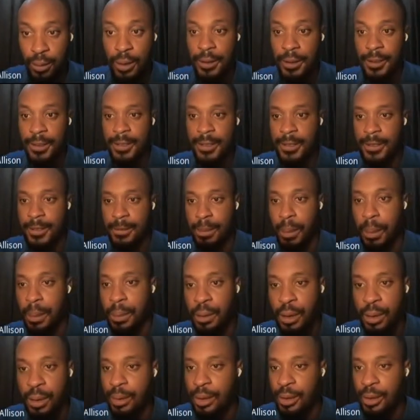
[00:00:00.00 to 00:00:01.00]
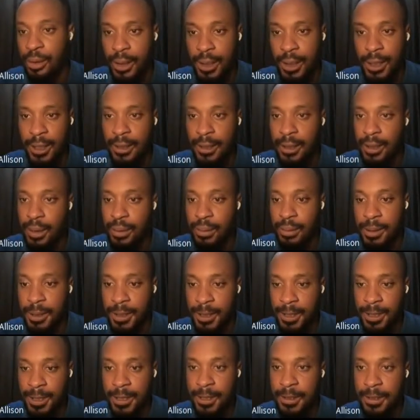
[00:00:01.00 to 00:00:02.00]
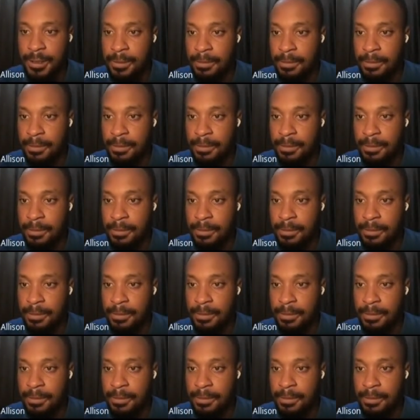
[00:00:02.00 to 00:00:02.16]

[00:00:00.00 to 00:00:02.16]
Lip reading: want people to be doing anything with it